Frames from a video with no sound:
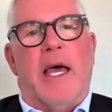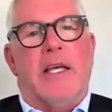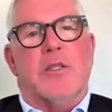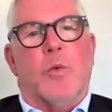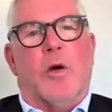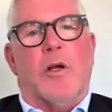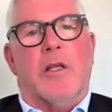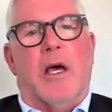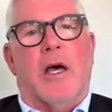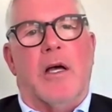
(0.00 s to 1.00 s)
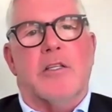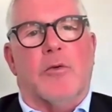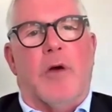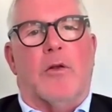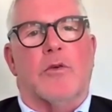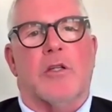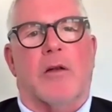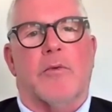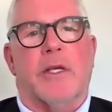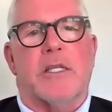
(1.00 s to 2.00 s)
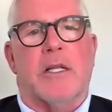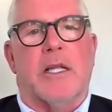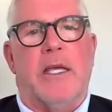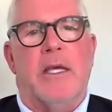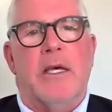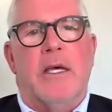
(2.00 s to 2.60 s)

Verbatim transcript: as the work uh, toronto's done recently